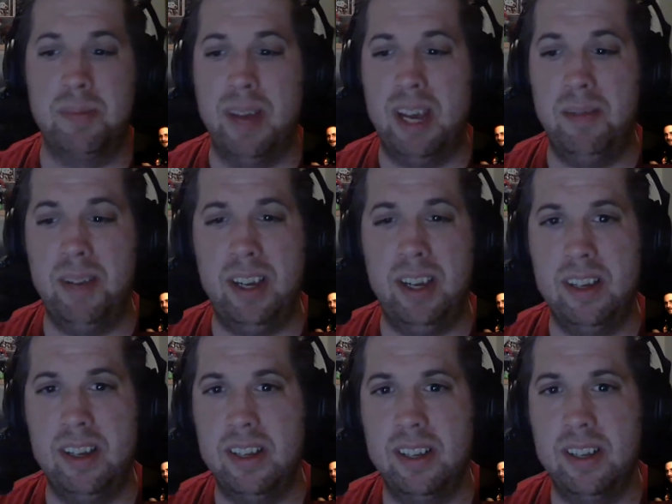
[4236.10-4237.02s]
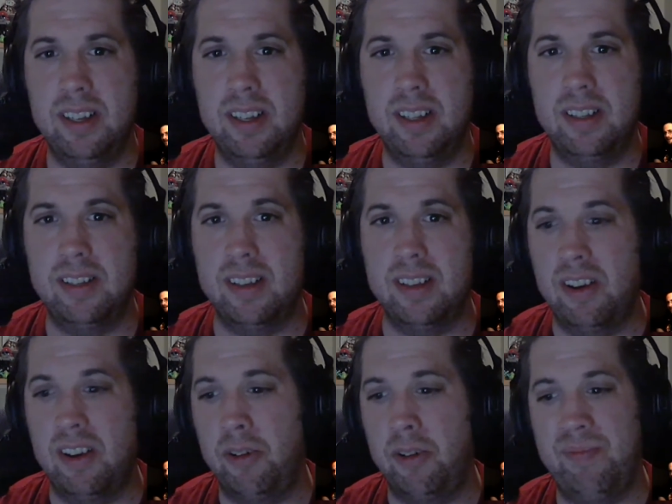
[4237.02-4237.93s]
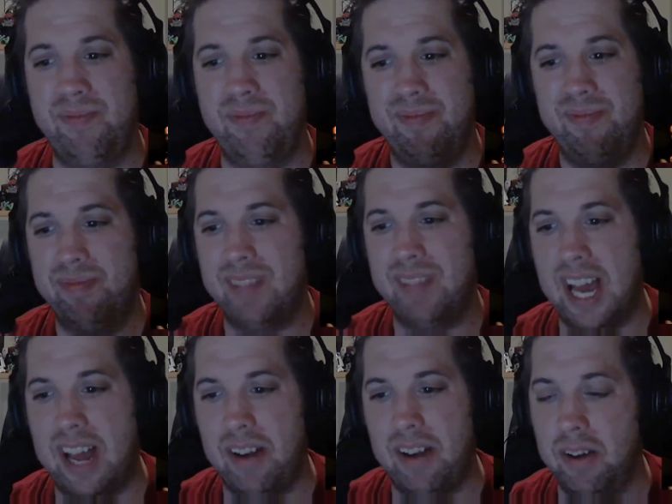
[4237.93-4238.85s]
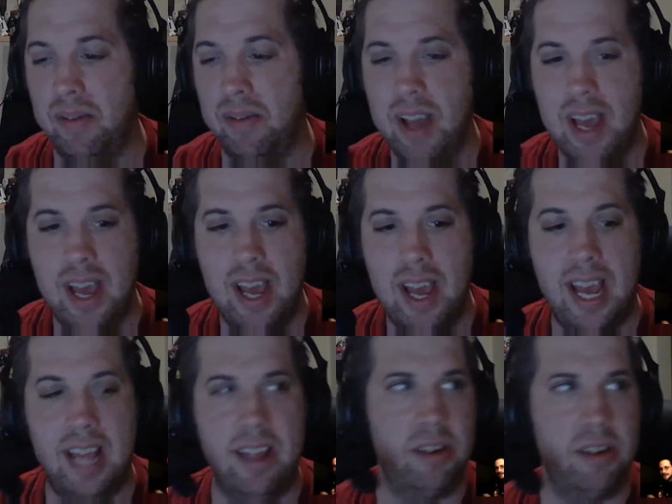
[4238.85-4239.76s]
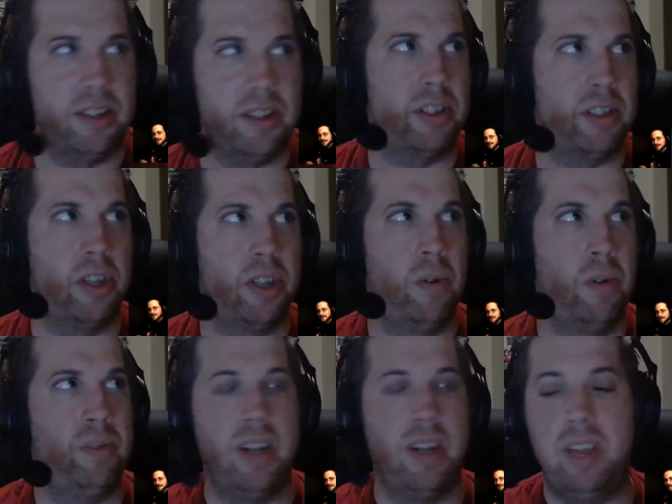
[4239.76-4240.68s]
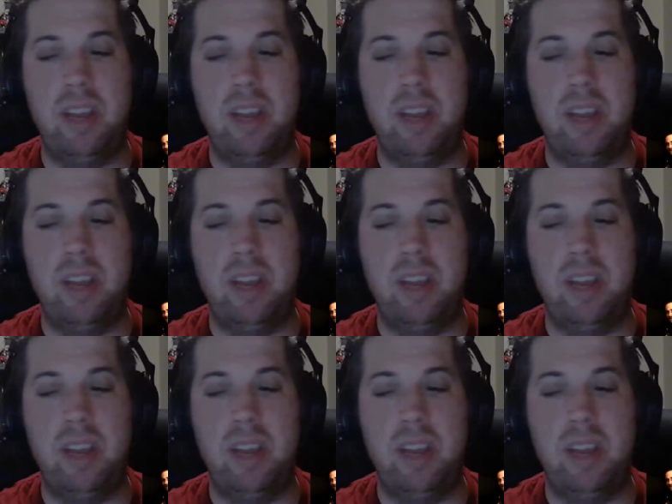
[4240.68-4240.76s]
maybe. So, I don't know. And there's also stuff that